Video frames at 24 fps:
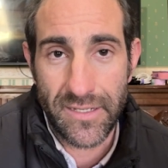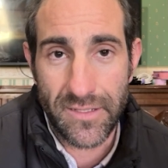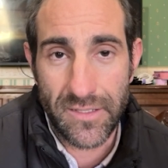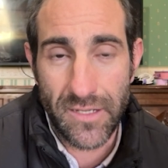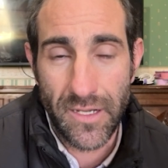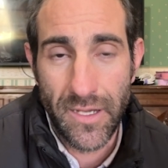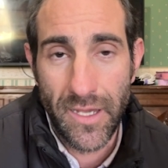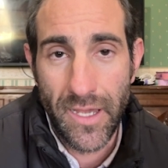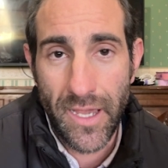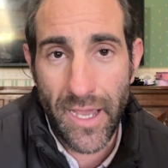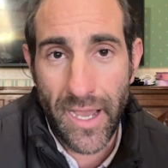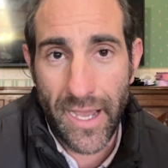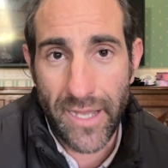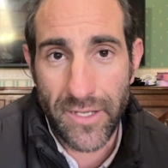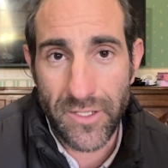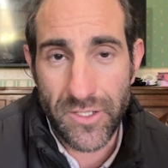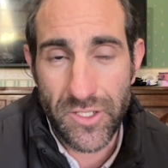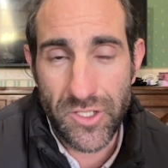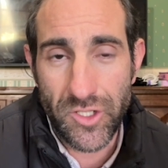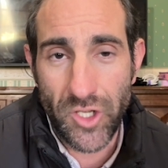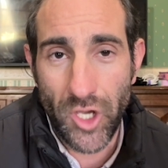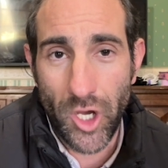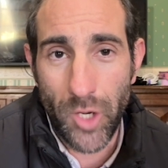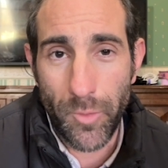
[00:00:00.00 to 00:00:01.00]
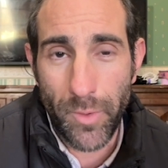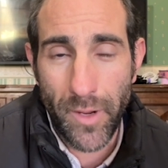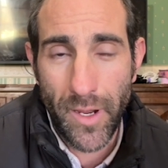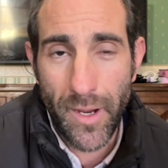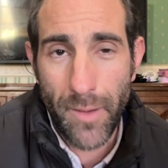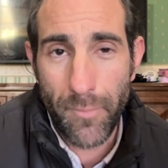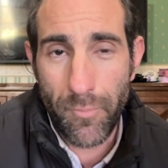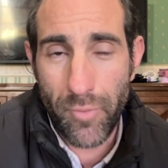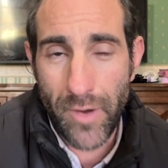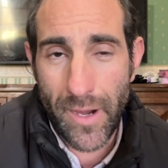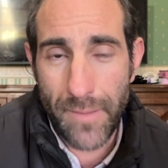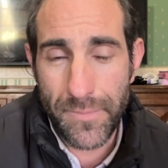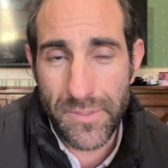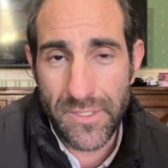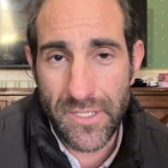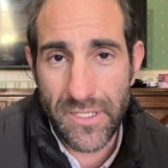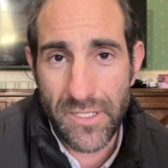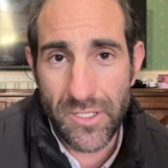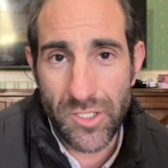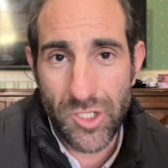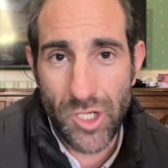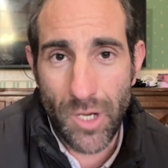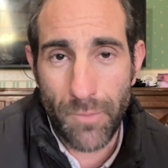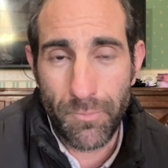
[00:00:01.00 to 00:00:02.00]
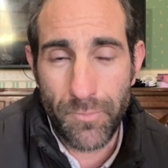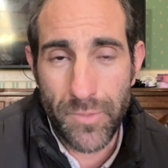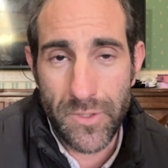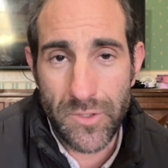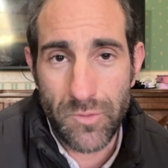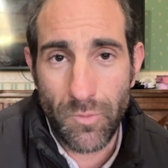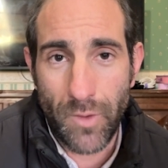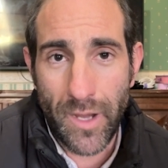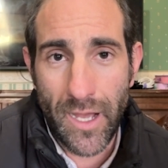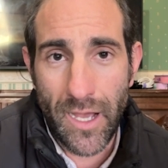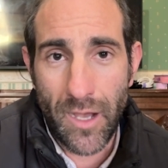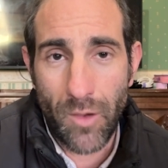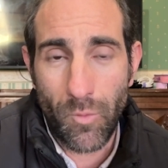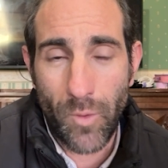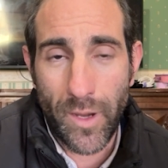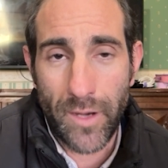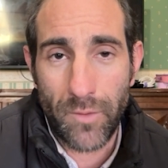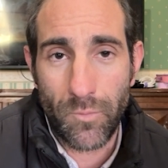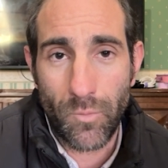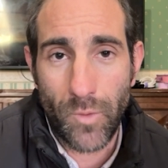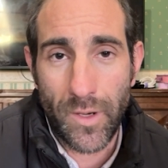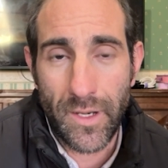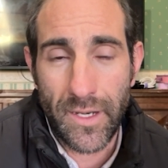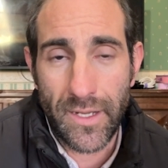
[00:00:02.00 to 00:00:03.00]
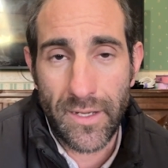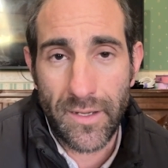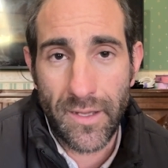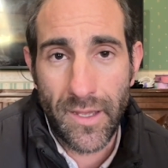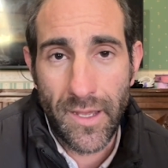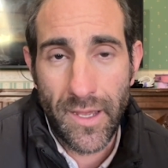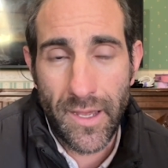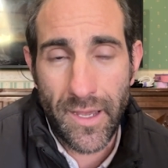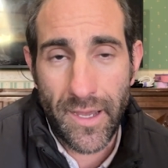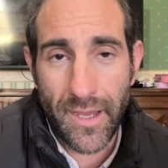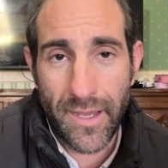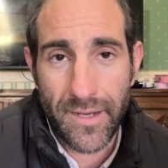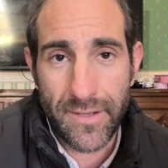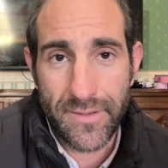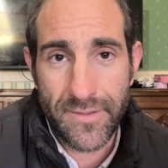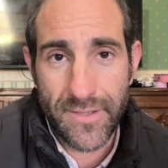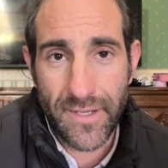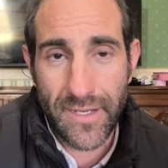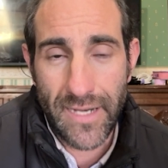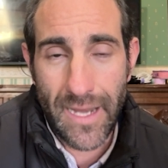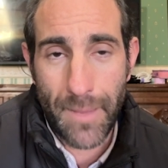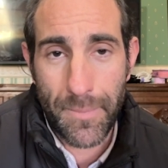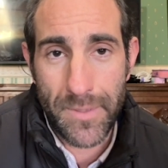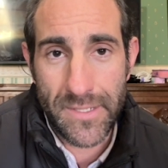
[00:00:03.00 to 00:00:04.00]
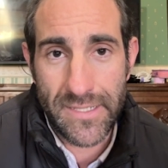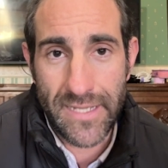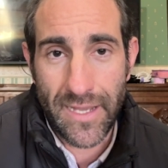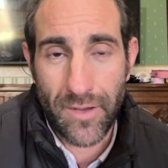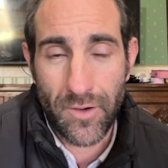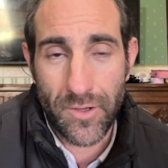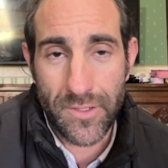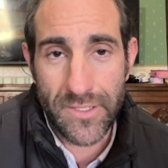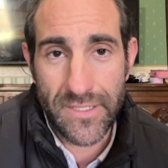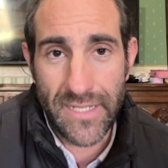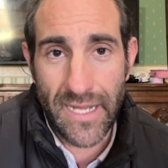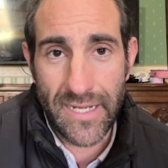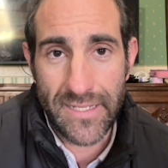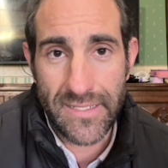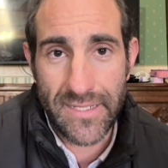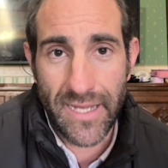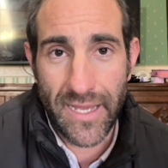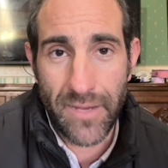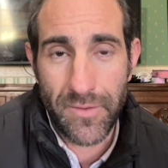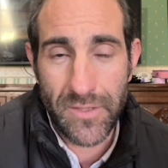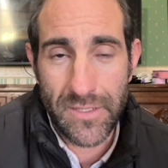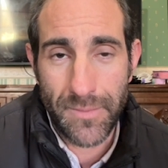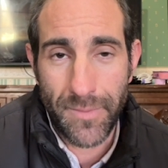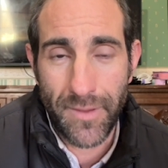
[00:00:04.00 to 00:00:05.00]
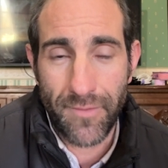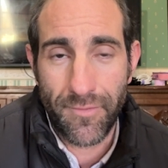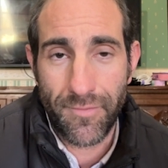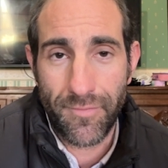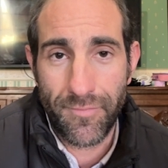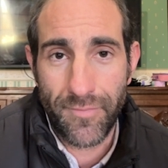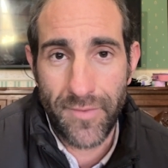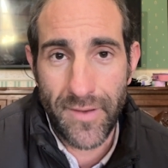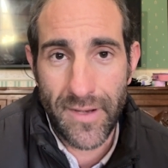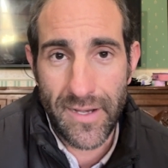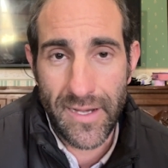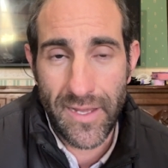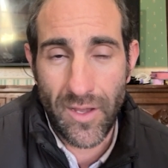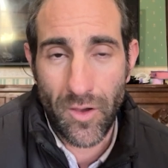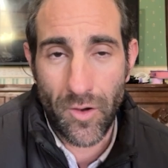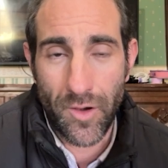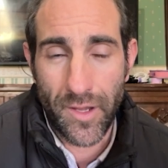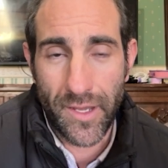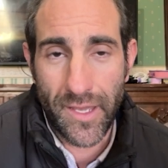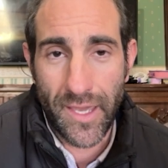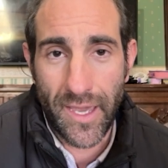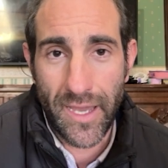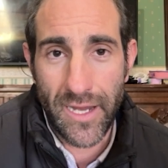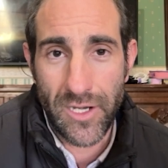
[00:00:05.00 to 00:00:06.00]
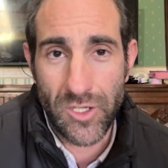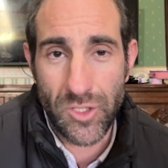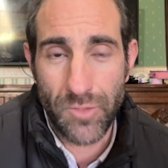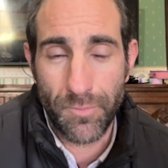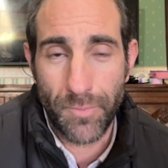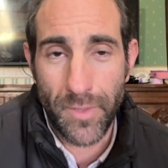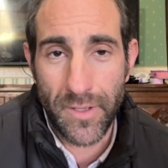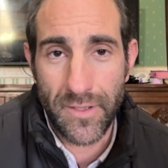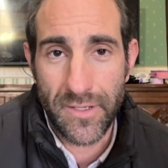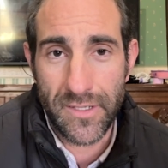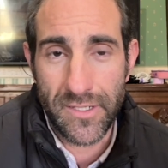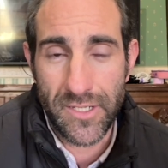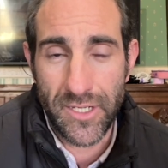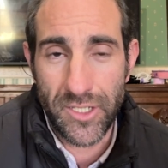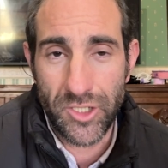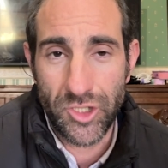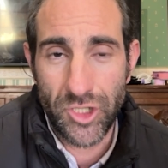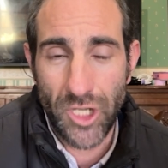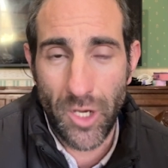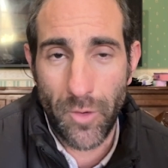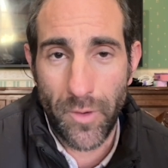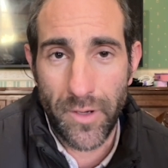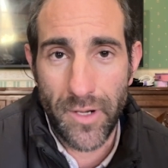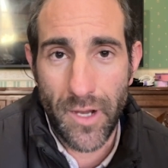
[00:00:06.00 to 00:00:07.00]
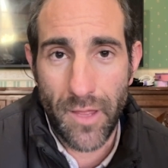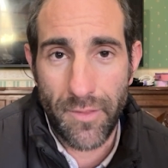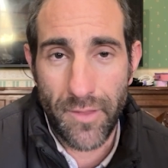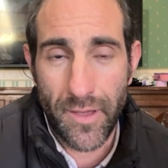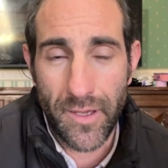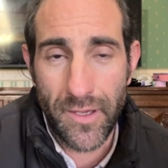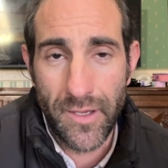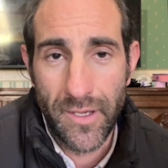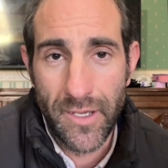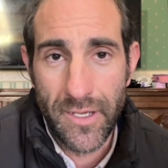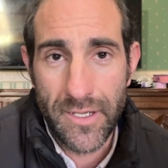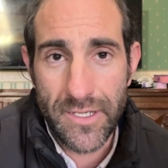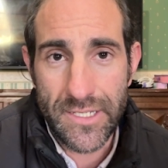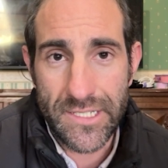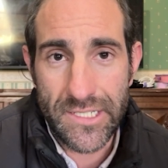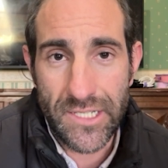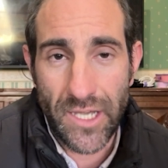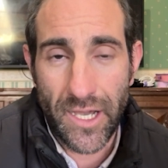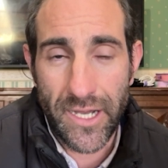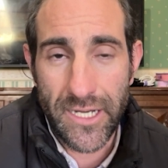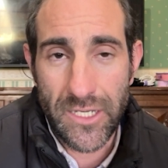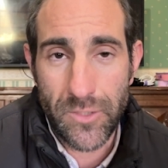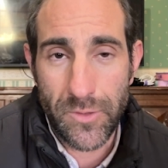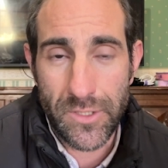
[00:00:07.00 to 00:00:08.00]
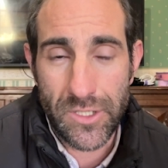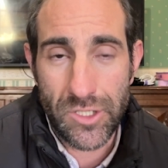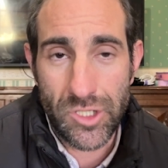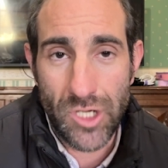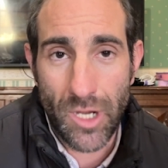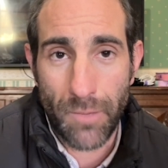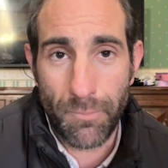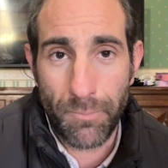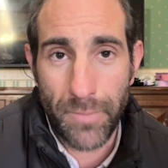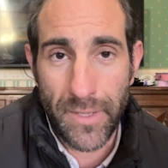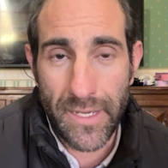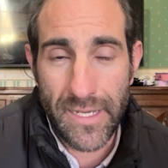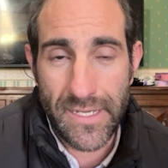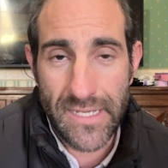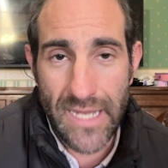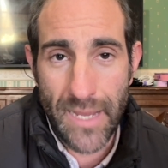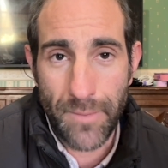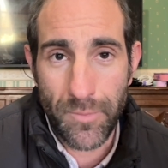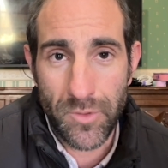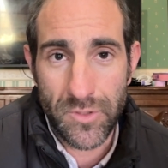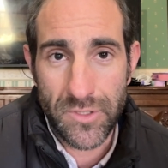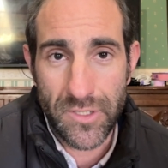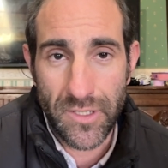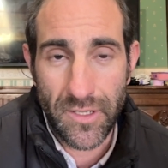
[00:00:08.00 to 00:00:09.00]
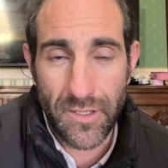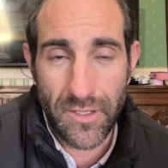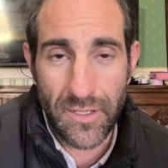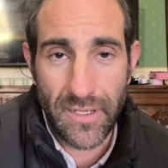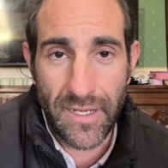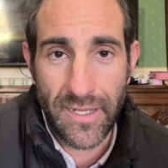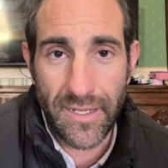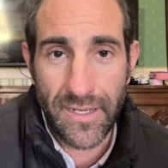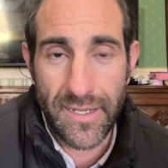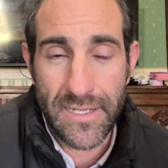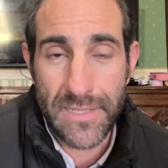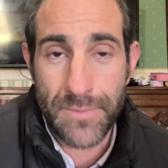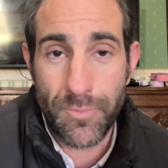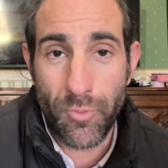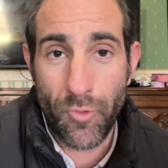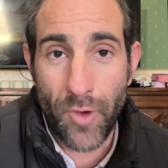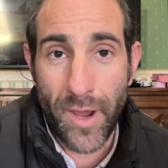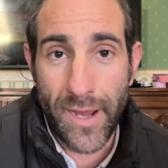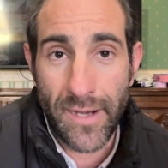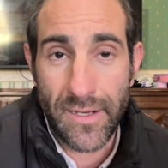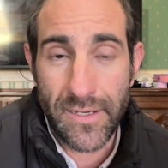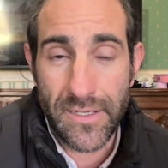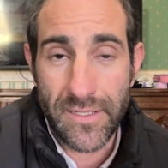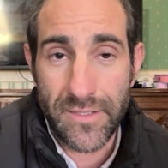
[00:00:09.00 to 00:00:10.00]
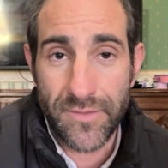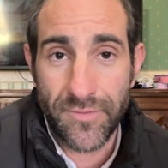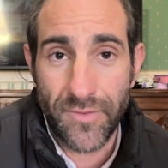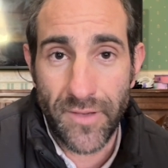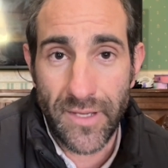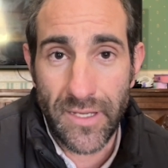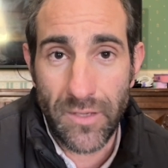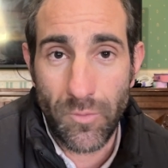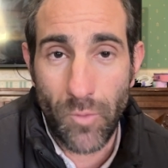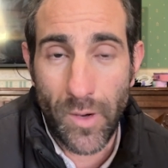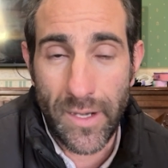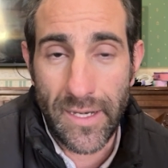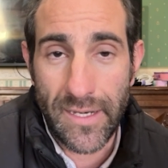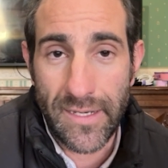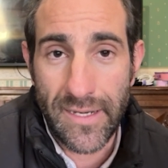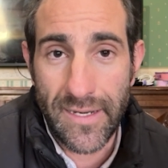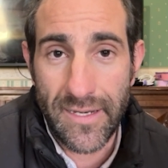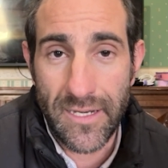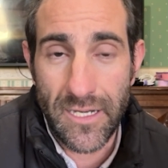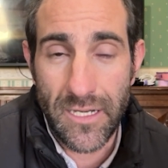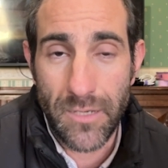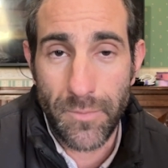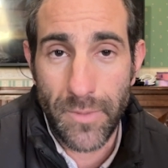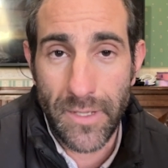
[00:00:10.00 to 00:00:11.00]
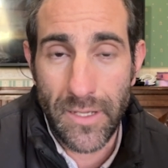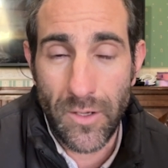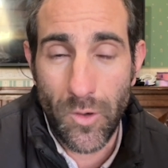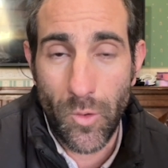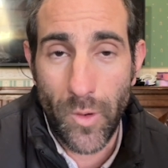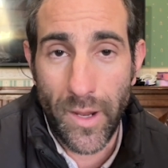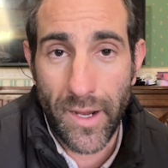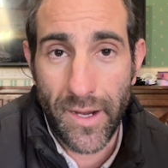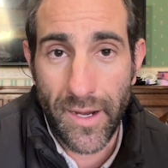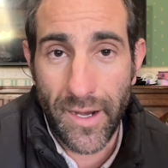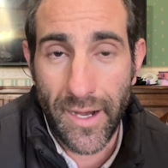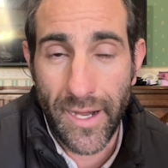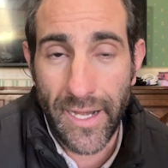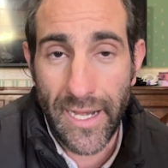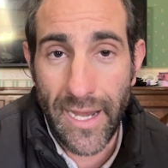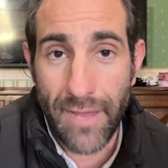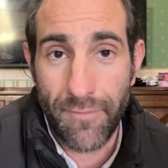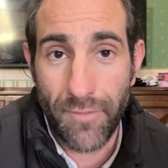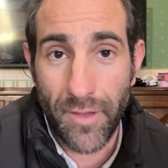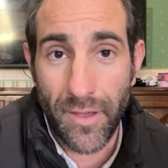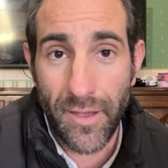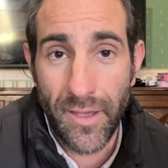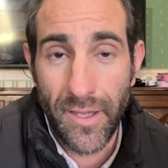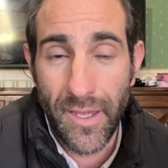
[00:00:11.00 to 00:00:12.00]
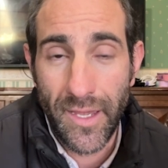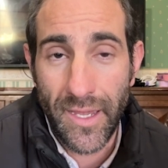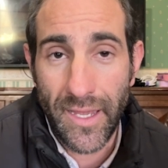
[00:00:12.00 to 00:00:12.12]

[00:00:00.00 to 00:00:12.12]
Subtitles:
and scope. Perhaps didn't jump as well when winning at Leopardstown on Saturday. He was a bit fiddly on occasion, but it did show another side to his jumping. He's able to link his brain and his feet when he needed to be quick and clever.